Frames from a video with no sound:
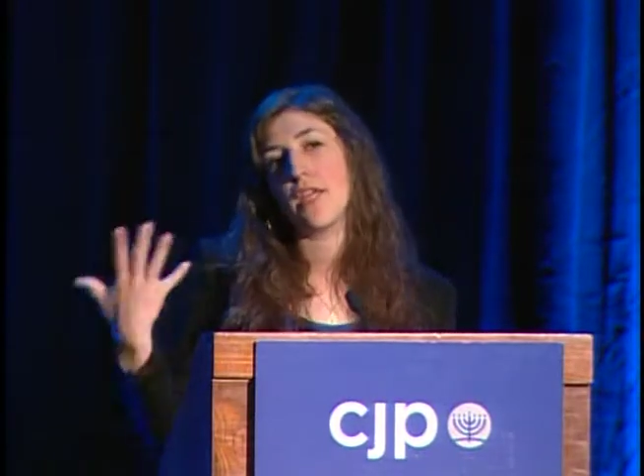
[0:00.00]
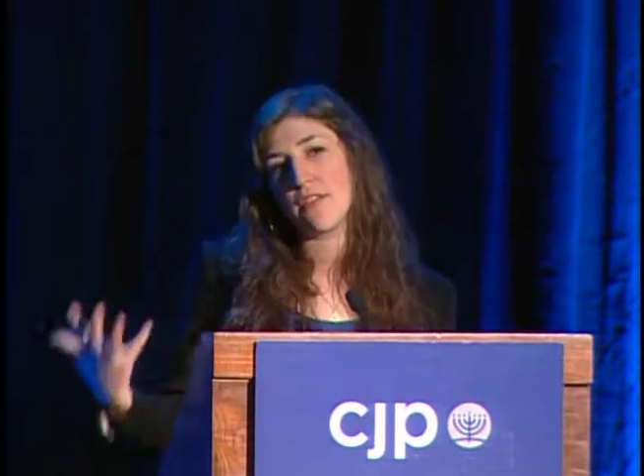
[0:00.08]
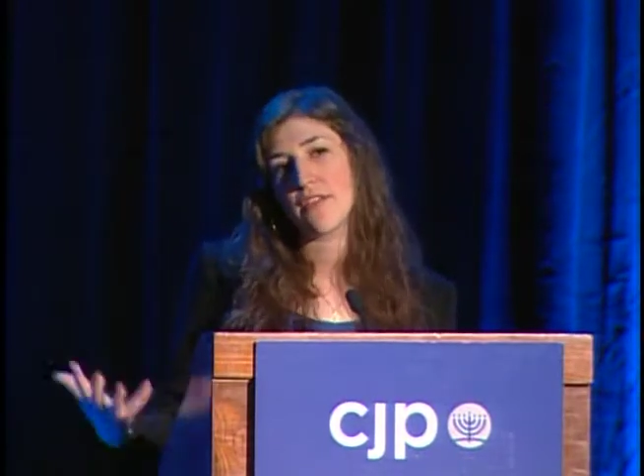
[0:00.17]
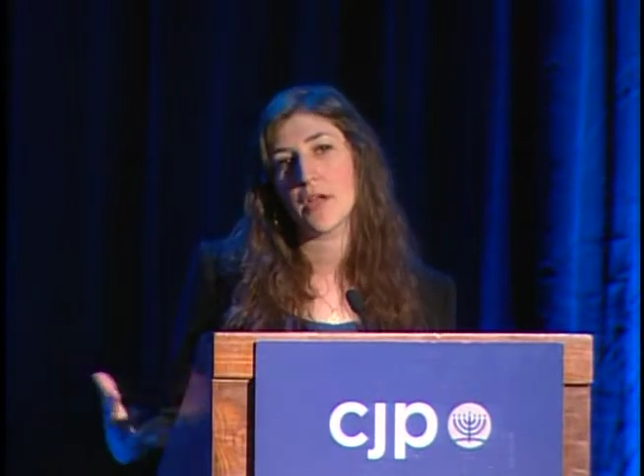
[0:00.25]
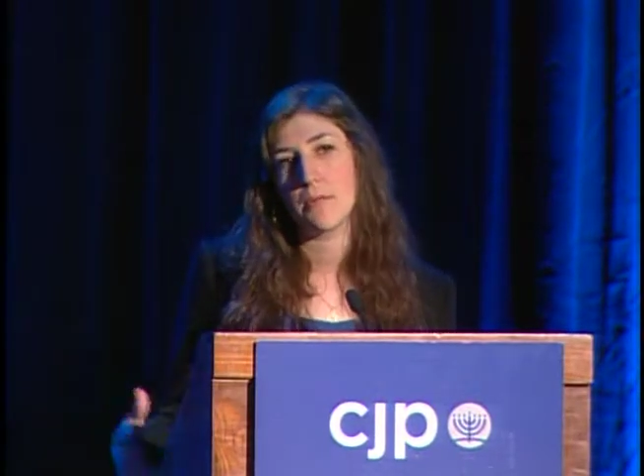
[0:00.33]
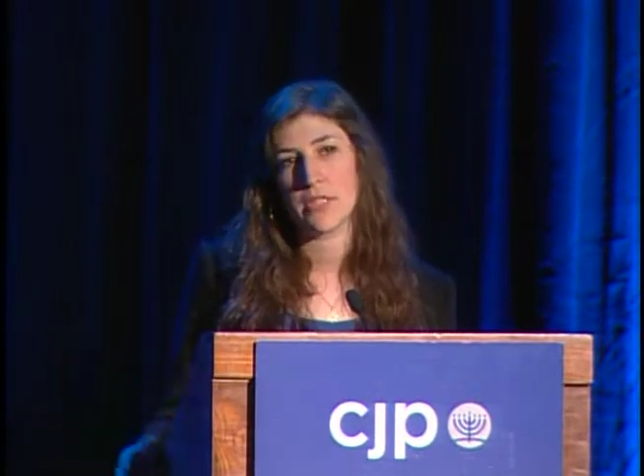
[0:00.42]

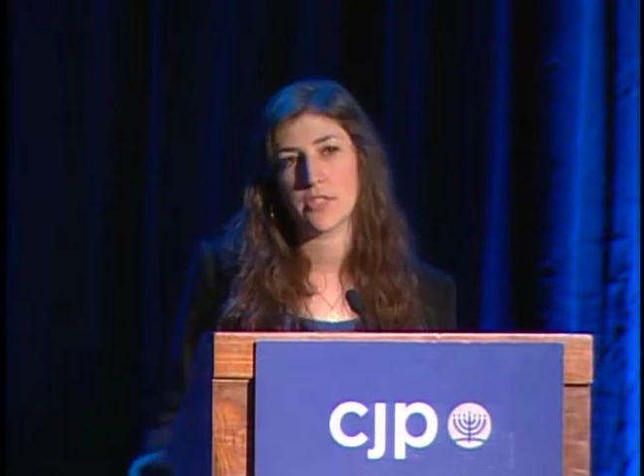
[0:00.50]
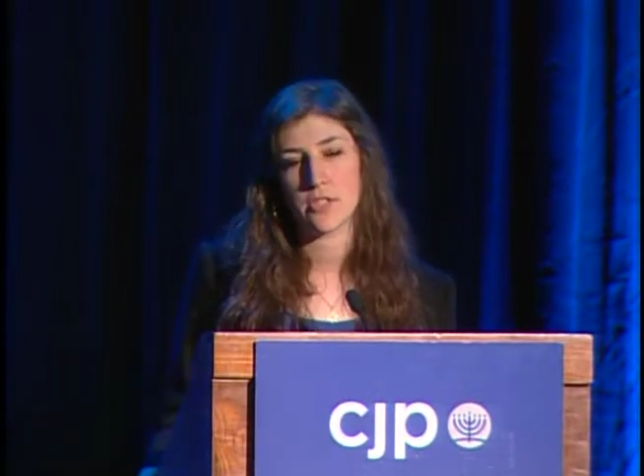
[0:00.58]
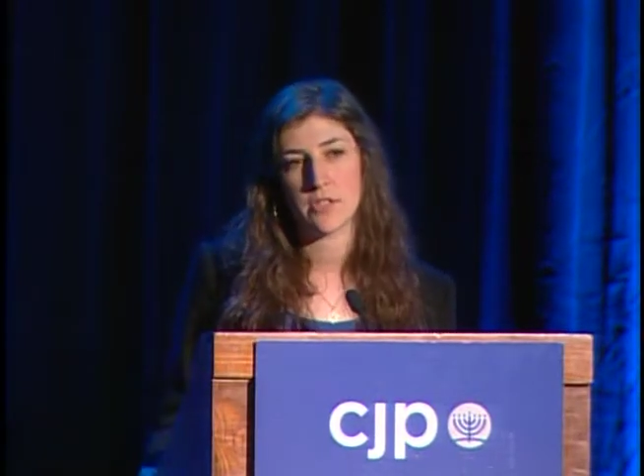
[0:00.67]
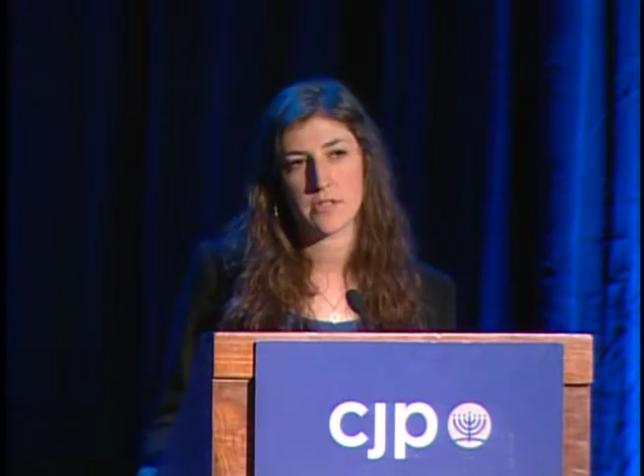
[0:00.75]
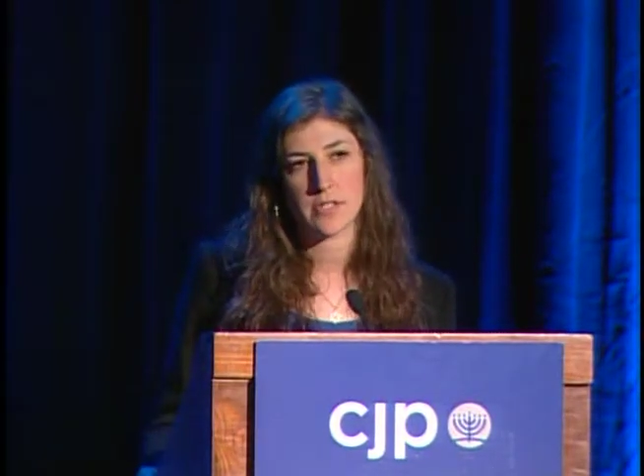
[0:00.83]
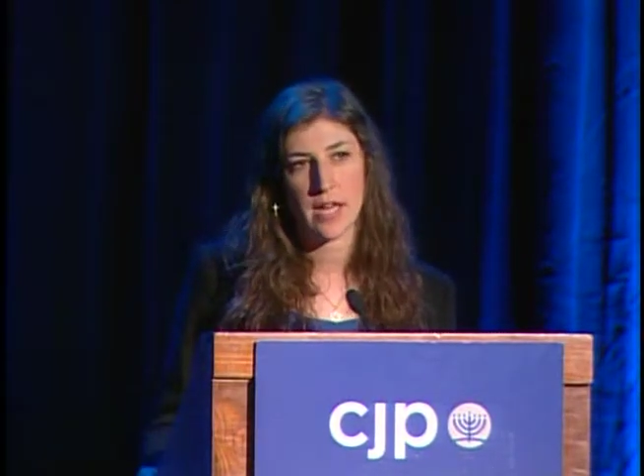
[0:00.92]
even
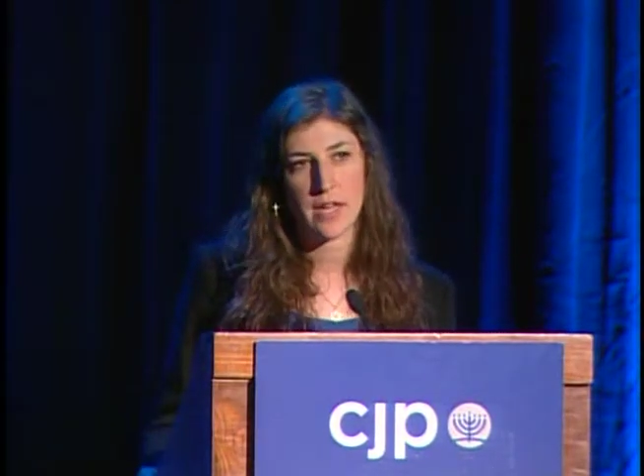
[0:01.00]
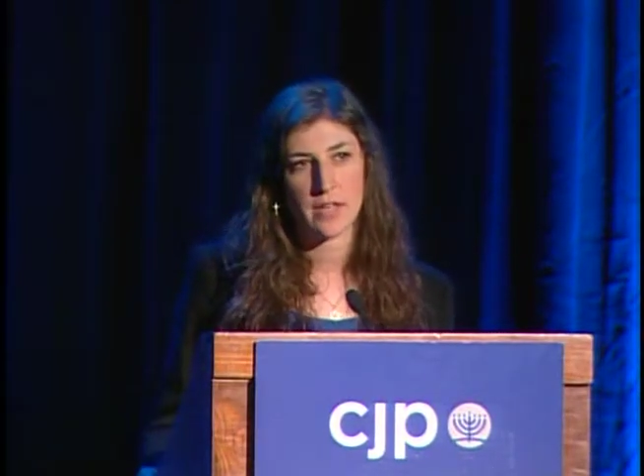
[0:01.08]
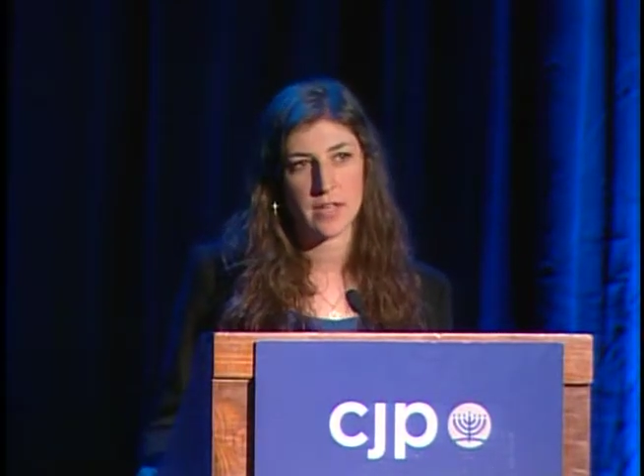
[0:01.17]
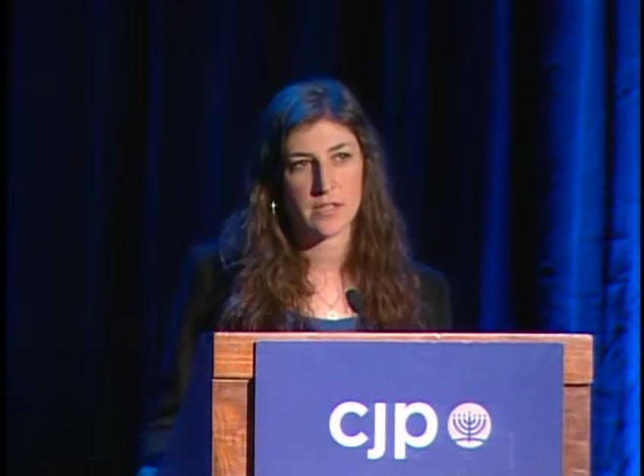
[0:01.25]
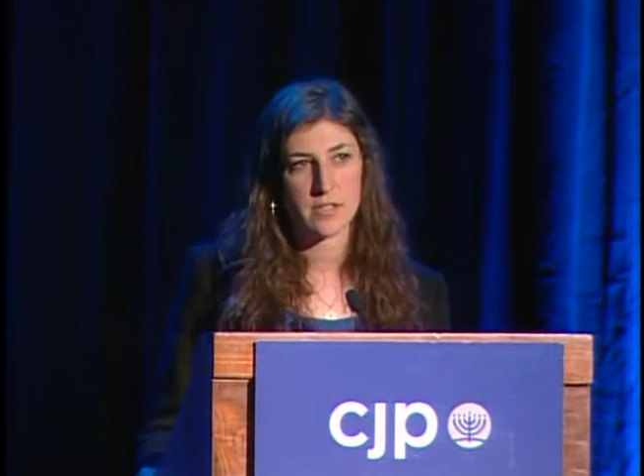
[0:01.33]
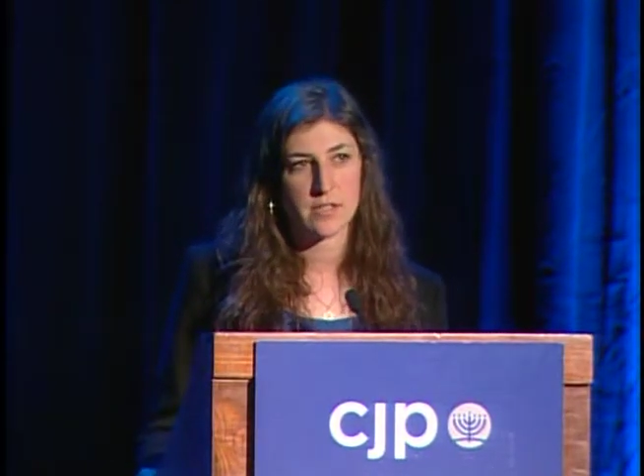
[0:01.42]
amidst her
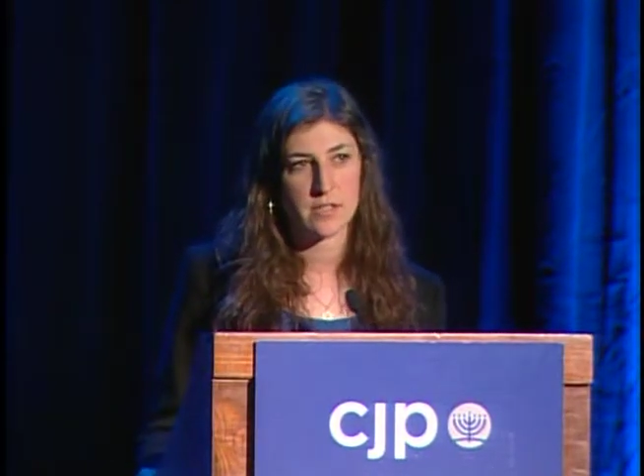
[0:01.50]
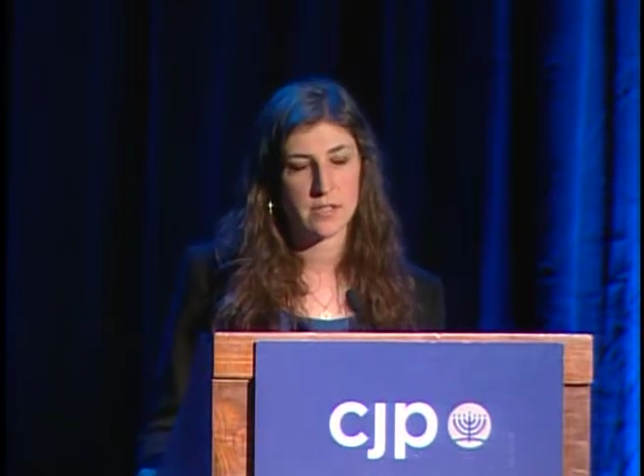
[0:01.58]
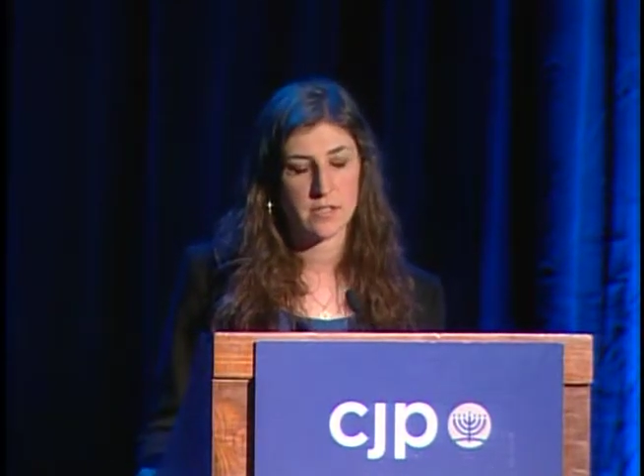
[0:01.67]
sadness,